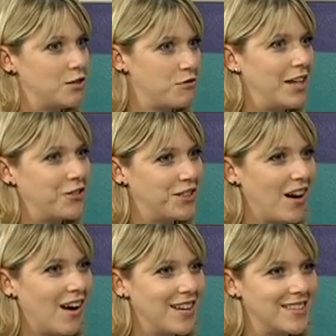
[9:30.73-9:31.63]
300
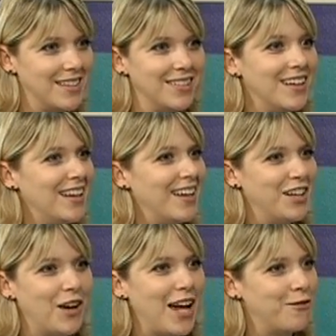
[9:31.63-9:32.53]
dogs, and
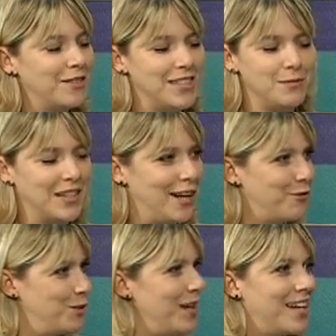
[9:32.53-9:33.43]
it seems like
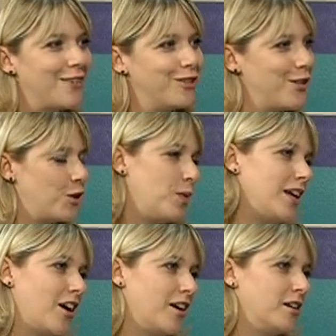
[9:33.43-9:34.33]
every week, every other
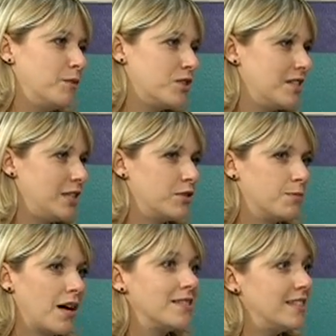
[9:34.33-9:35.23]
week, our emergency
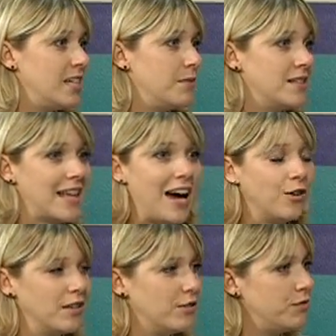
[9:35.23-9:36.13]
response team is
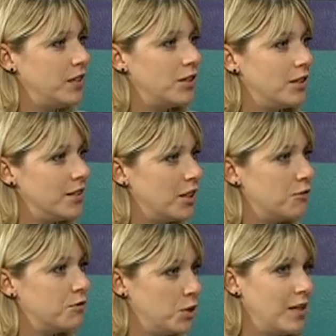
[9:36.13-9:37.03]
out in the field,
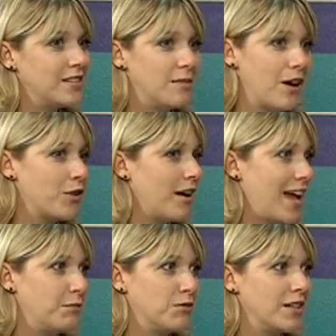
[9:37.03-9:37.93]
doing some other
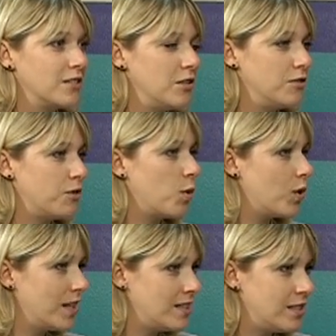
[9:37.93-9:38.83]
animal rescues from
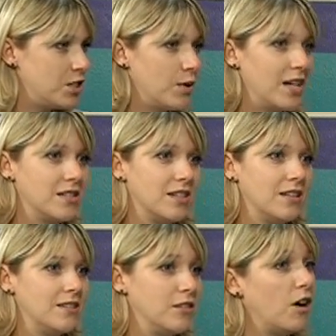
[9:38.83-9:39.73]
hoarding
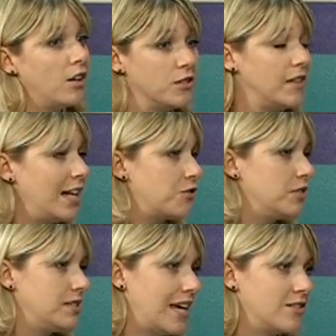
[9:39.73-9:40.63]
situations, also natural
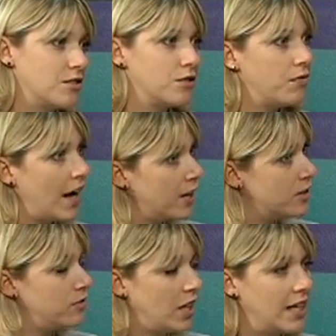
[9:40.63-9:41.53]
disasters, fires,
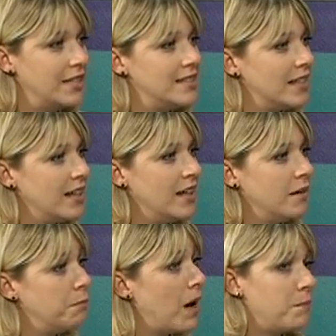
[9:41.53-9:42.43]
floods,
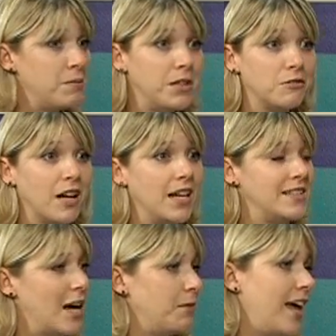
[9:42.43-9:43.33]
puppy mill raids,
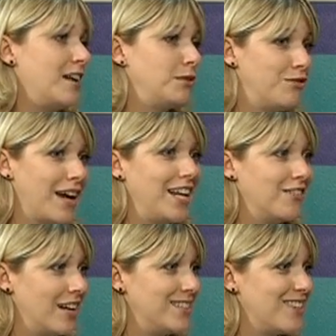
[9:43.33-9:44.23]
animal fighting
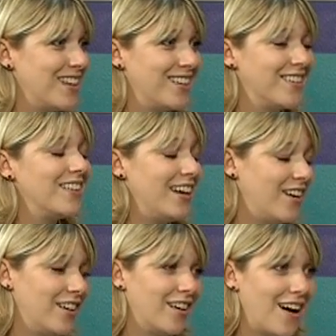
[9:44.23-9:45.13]
raids. So they
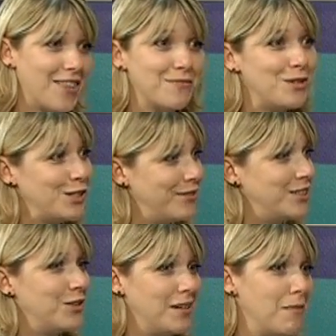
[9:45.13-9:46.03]
are on the move and
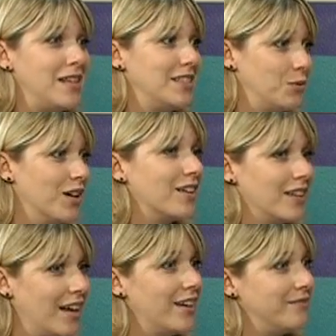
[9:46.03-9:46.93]
doing amazing work.
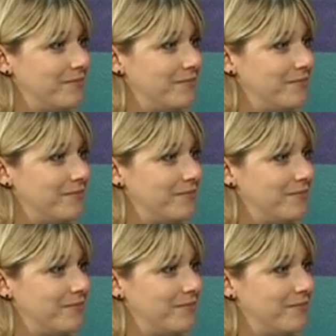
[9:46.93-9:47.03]
Yeah.